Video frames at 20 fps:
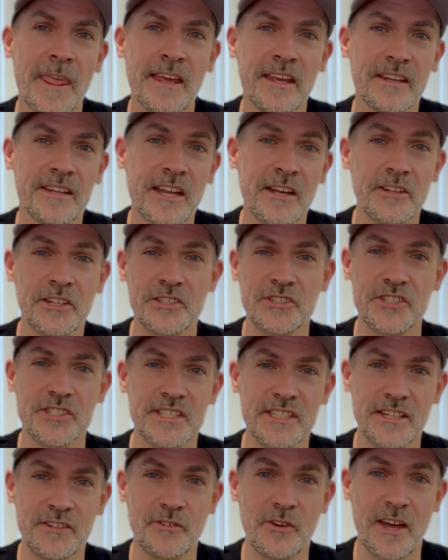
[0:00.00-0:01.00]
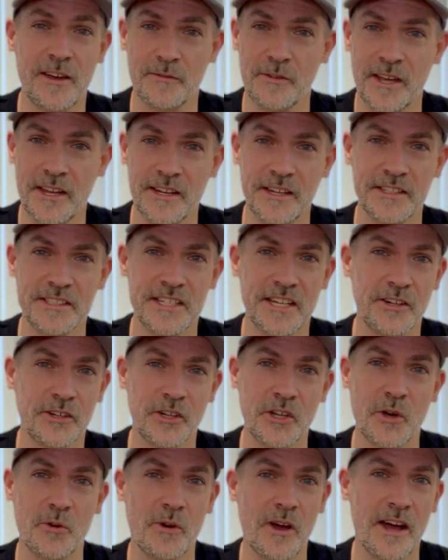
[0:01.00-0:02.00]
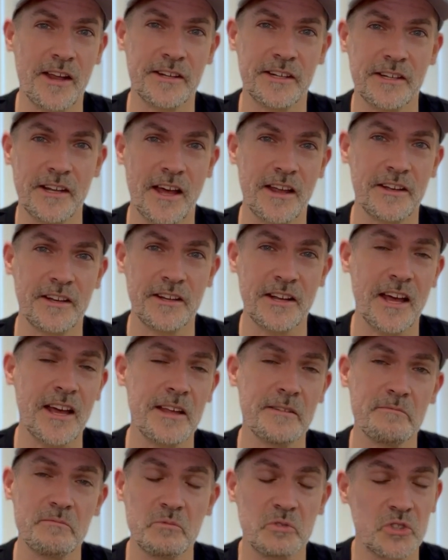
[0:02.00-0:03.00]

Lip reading: Now, let's just say you have headaches that go on and on and on.